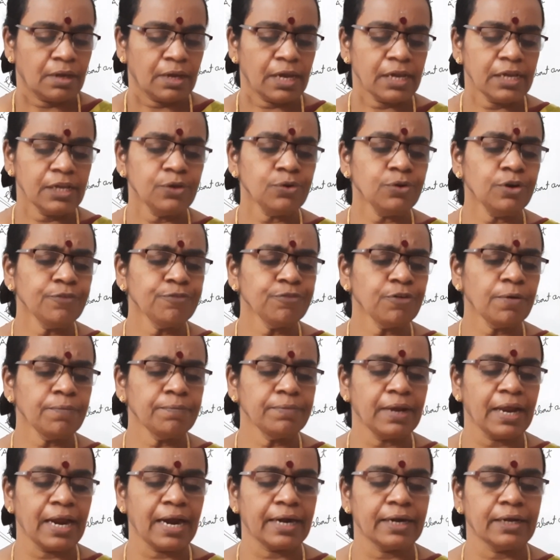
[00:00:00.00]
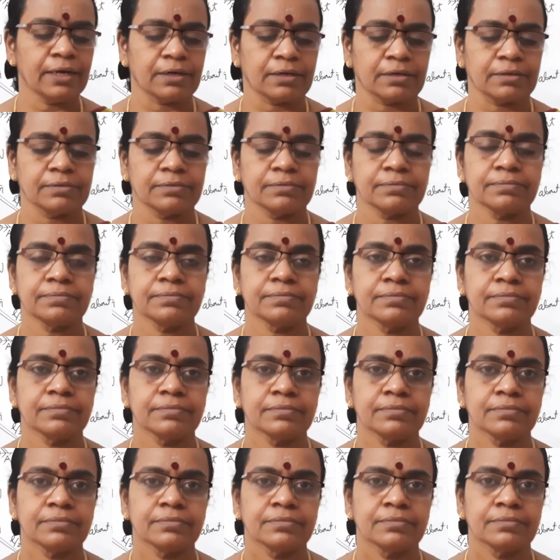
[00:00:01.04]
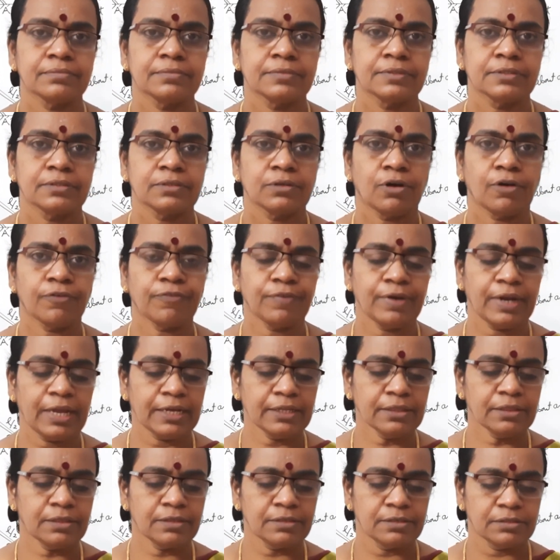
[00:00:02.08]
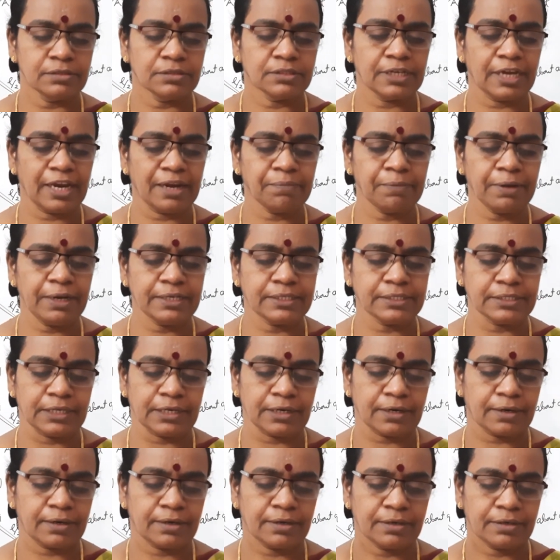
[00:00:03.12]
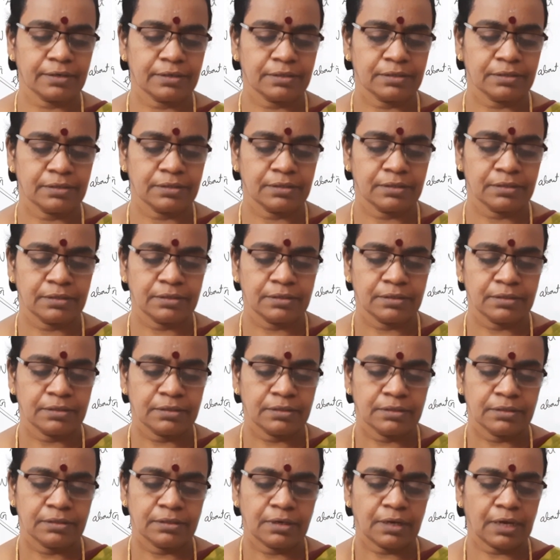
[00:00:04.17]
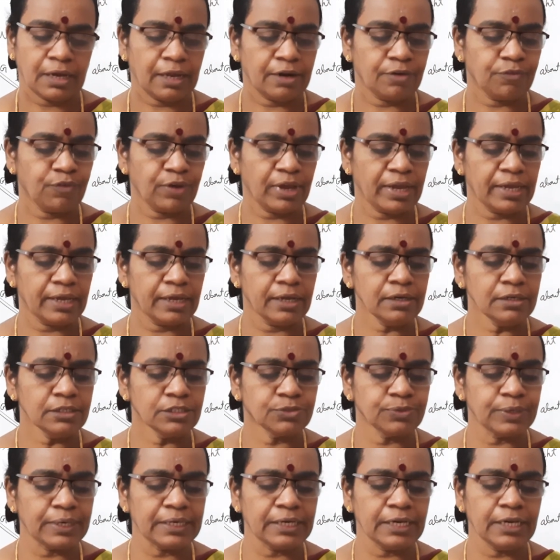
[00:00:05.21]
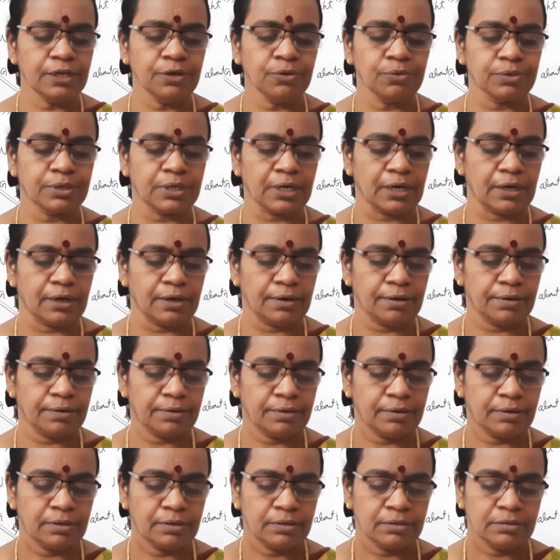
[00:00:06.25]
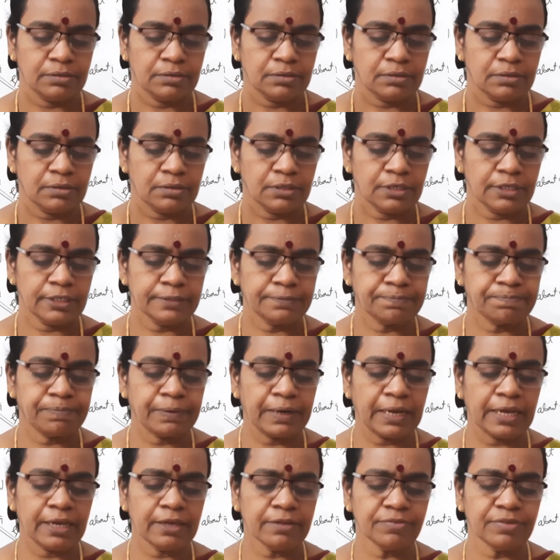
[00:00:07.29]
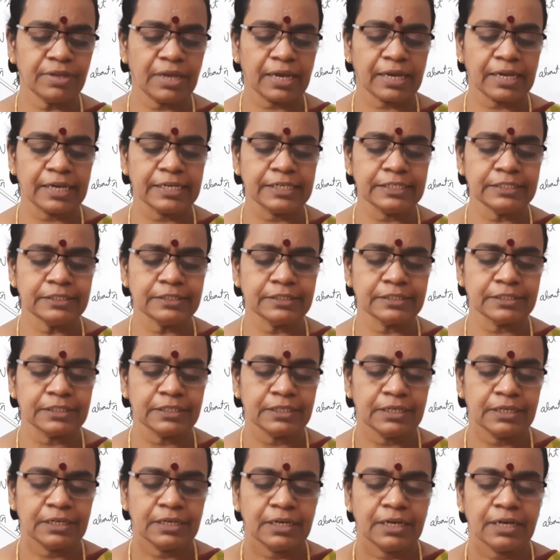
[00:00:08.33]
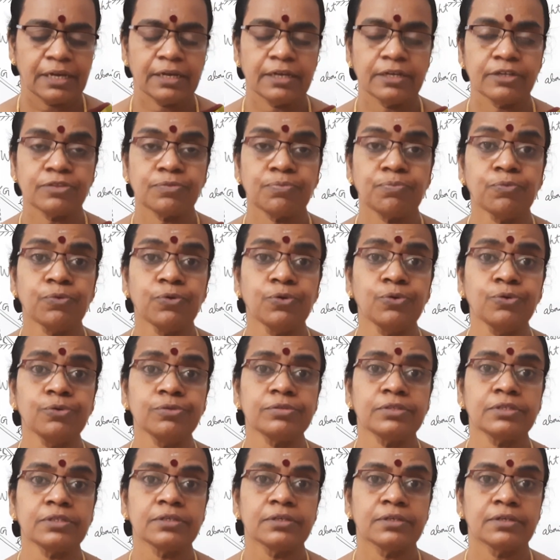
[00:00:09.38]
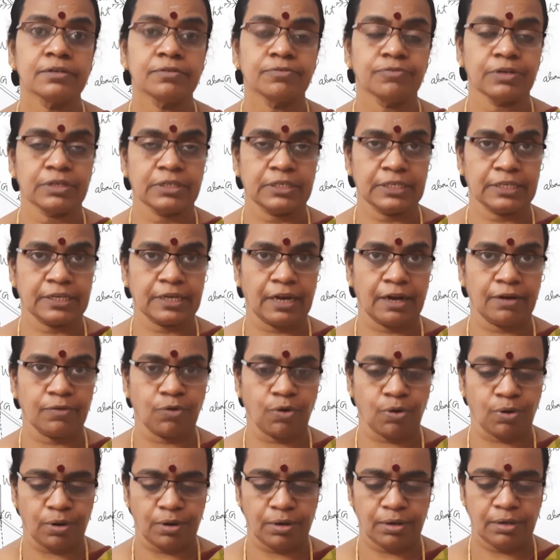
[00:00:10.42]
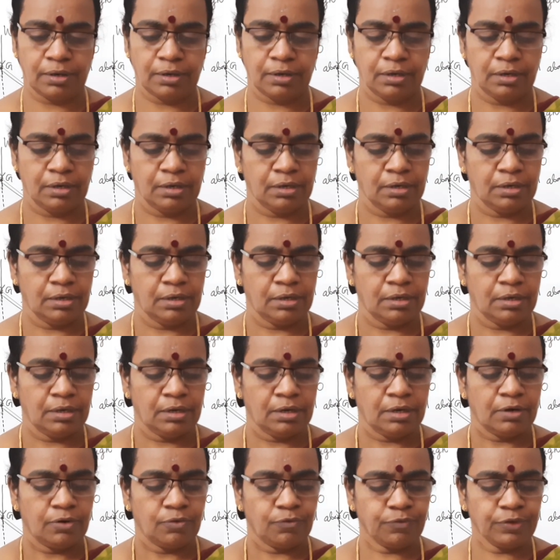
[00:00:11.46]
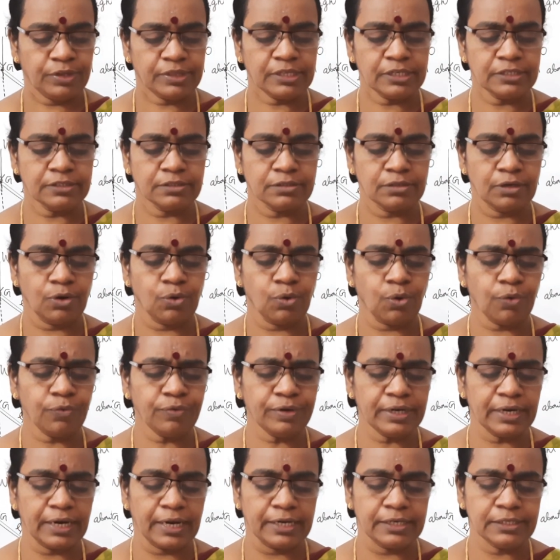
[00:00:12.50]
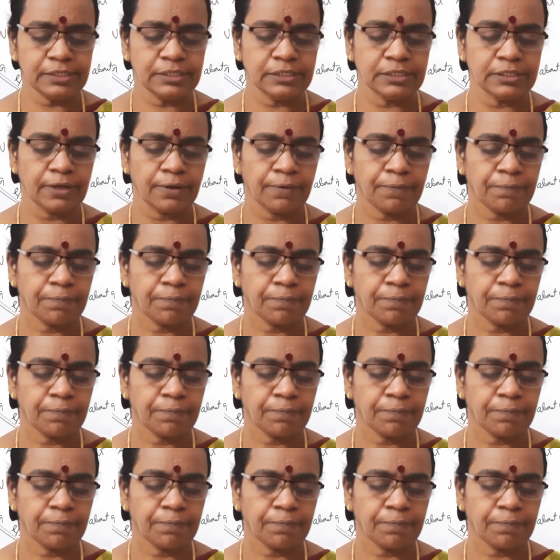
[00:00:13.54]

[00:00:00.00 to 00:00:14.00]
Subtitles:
A uniform ladder of length 10 meter and weighing 20 Newton is placed against a smooth vertical wall with its lower end